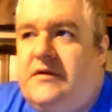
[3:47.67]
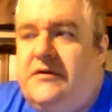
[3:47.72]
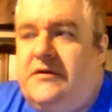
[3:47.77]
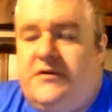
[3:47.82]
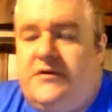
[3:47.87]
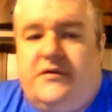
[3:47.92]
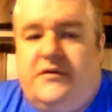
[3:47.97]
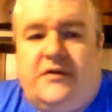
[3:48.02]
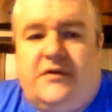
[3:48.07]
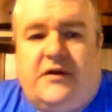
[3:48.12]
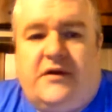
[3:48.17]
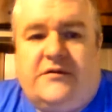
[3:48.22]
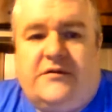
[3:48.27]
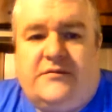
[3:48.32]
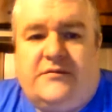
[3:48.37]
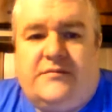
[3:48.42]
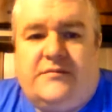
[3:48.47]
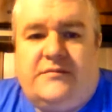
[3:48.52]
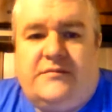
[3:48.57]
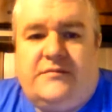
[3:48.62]
she's
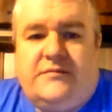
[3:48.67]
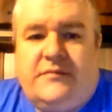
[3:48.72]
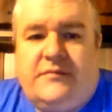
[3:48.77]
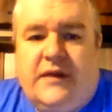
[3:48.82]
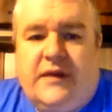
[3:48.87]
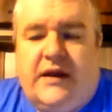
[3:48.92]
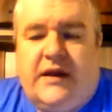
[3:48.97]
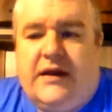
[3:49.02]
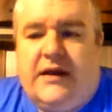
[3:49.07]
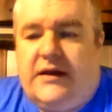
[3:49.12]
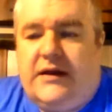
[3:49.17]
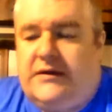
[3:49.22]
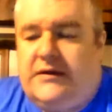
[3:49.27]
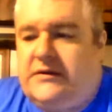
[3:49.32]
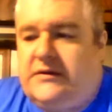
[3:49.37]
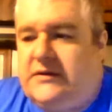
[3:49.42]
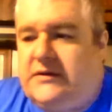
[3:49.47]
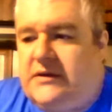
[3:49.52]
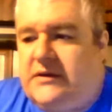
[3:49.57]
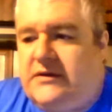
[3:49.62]
awesome. And I,
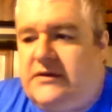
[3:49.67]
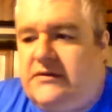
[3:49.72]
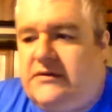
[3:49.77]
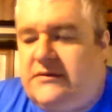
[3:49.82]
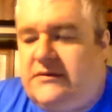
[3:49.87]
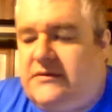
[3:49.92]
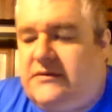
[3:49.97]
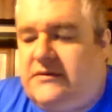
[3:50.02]
that's